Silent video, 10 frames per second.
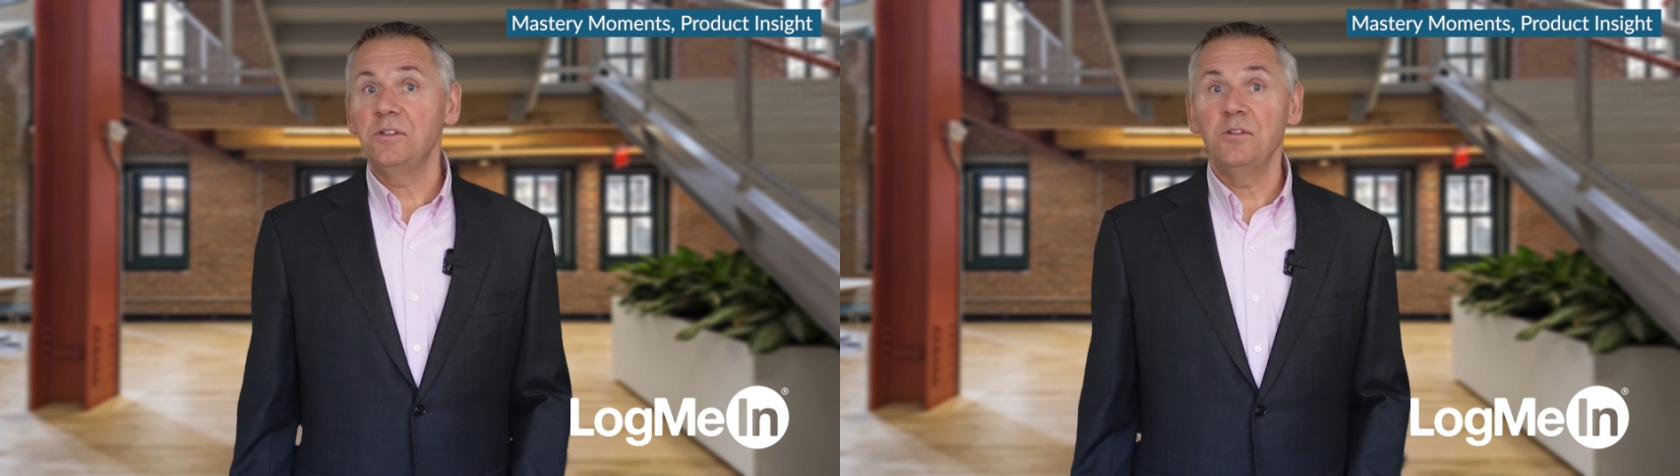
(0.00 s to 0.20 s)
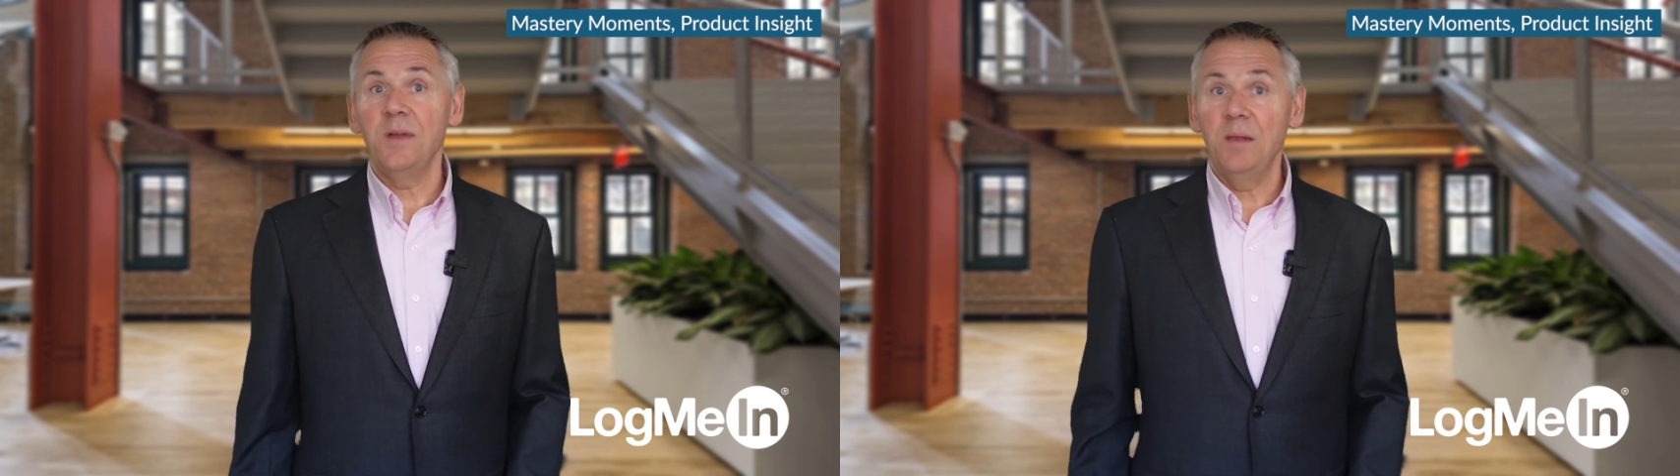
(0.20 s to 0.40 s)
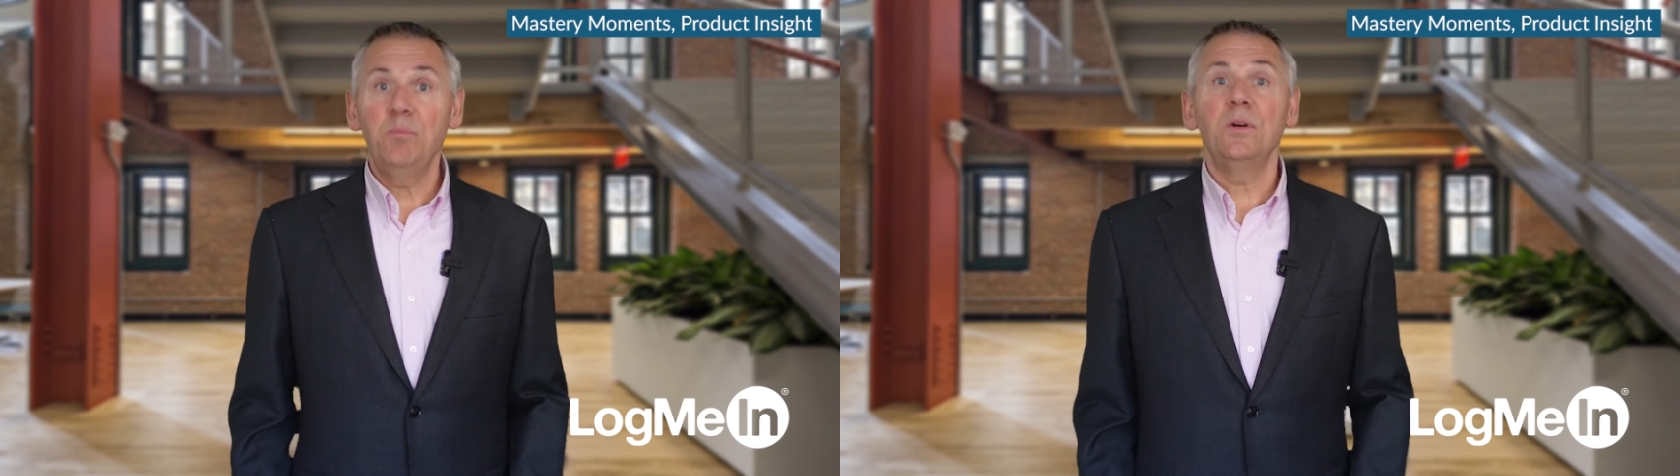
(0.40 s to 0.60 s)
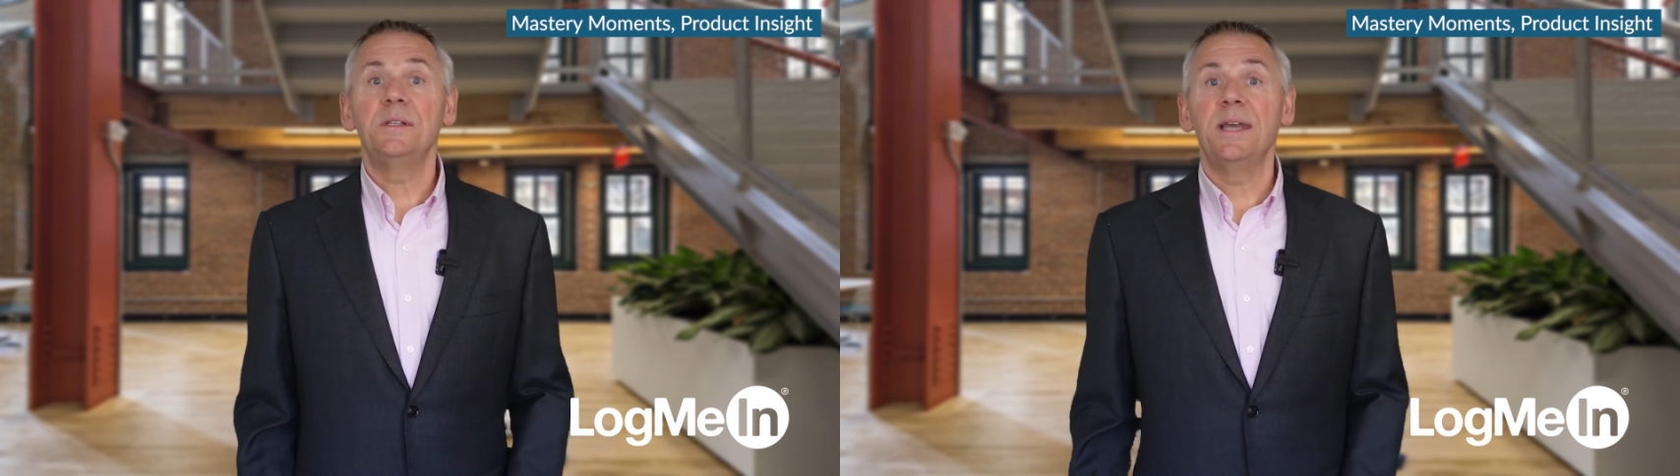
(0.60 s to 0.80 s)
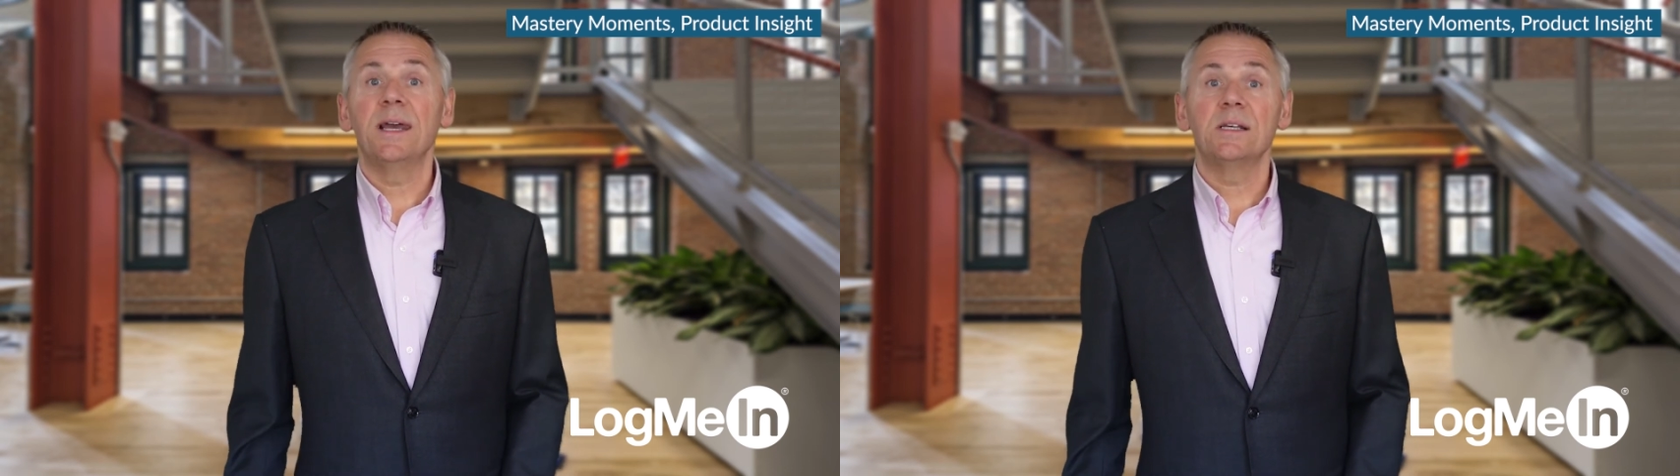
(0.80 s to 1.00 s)
to
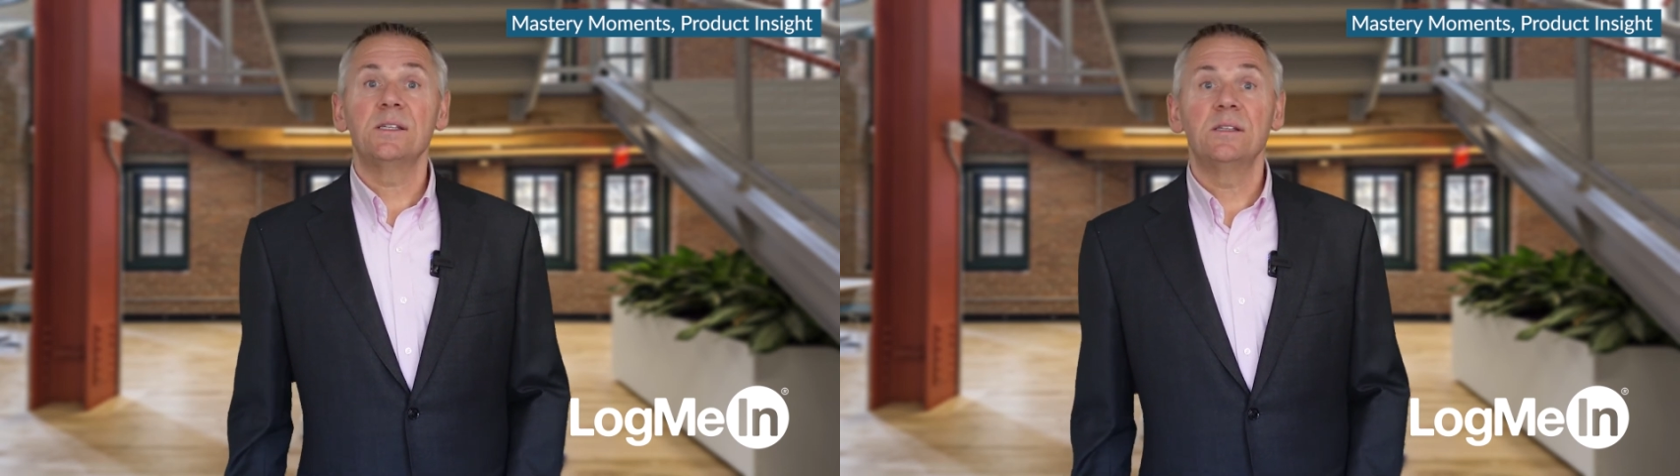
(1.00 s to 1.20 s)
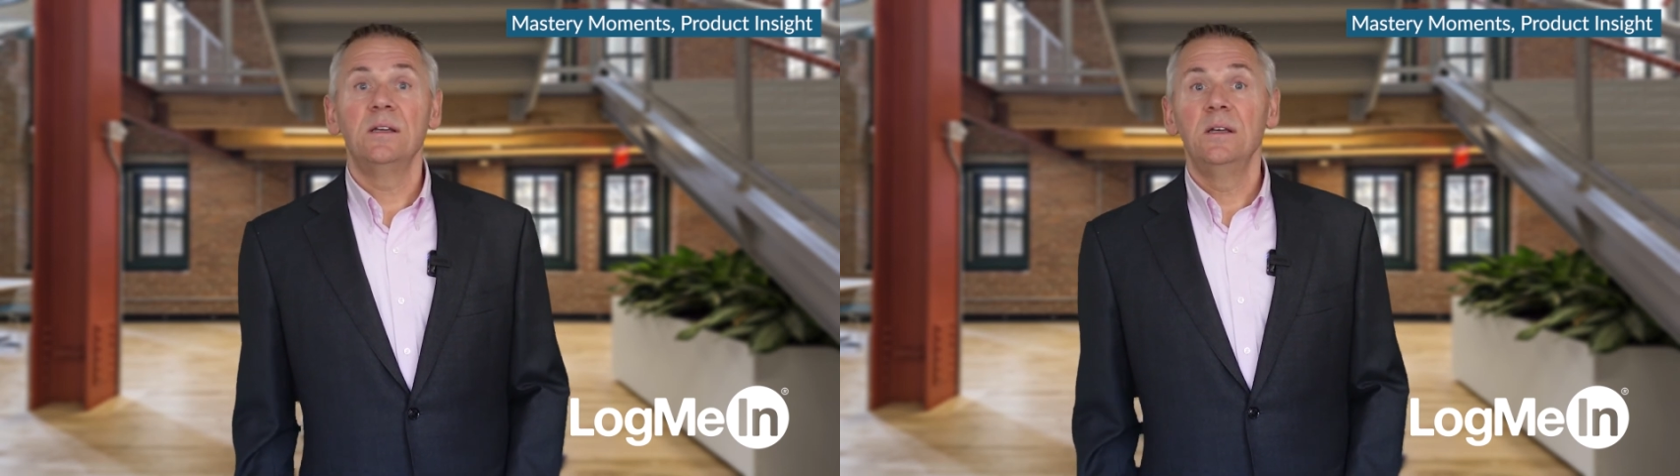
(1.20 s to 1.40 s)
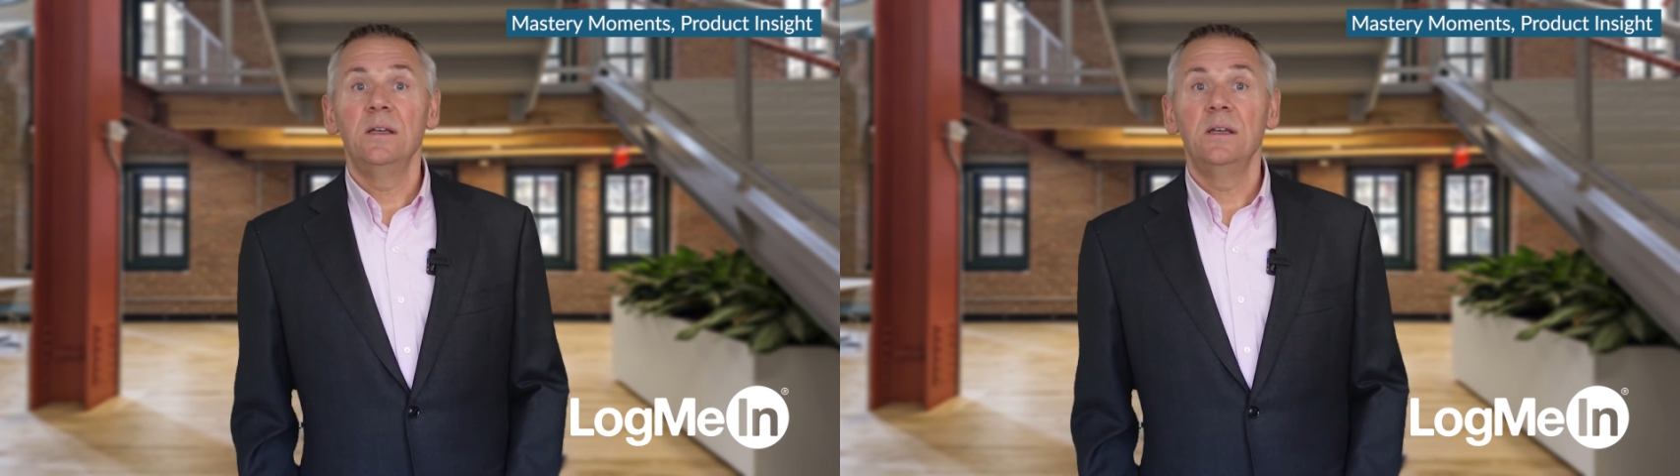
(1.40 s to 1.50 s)
input text